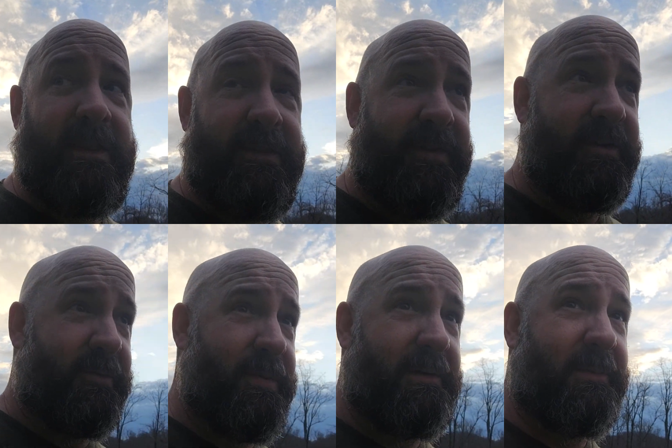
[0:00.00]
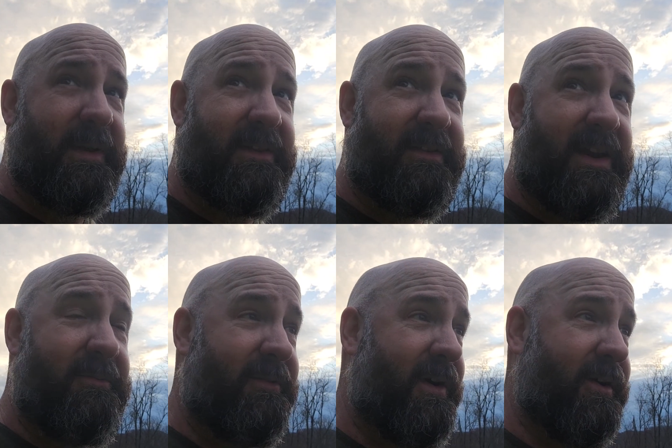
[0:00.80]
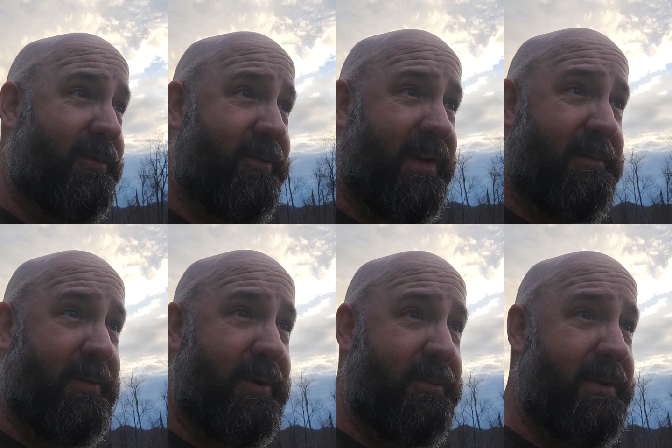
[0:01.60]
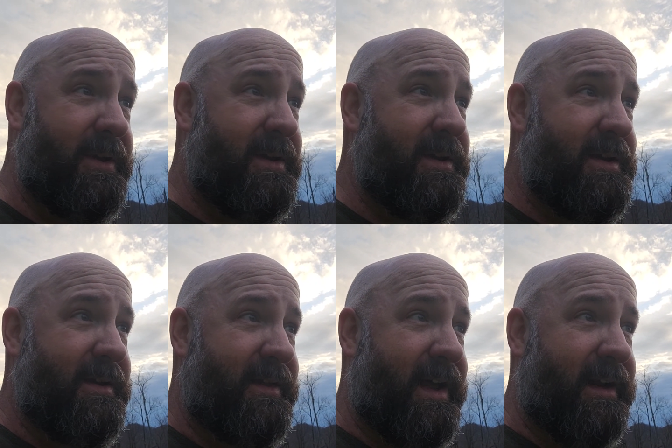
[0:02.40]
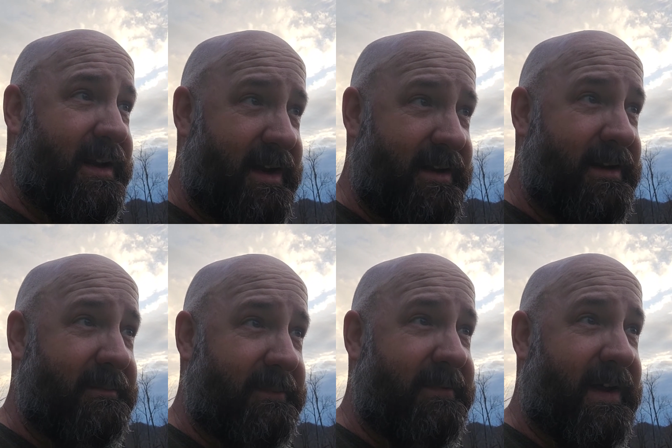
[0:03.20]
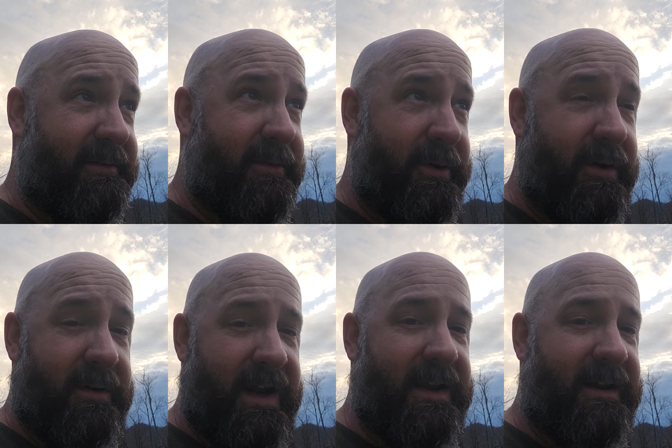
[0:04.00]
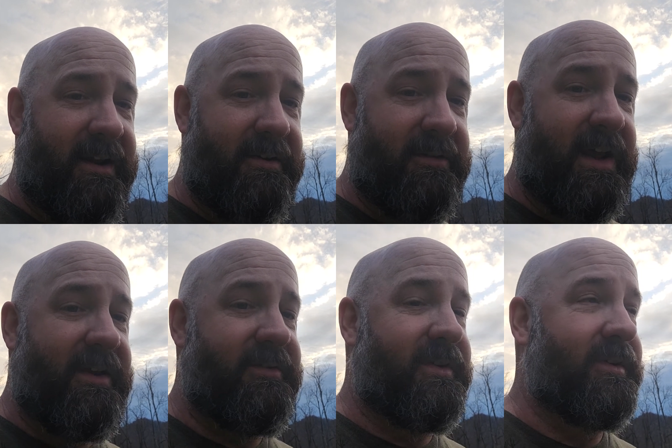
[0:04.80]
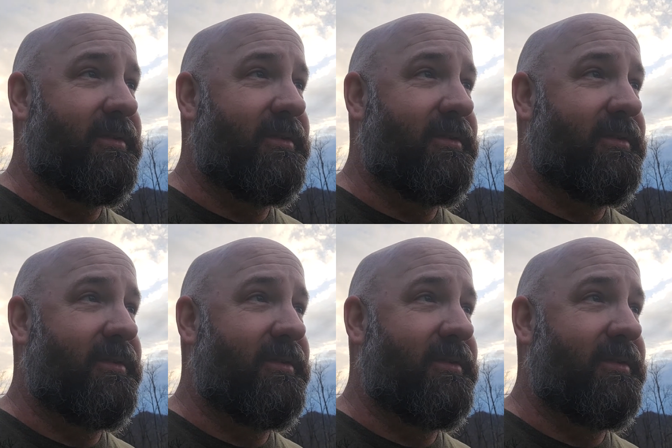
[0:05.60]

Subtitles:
This is probably the same fox or same group that got 5 of our egg layers last year.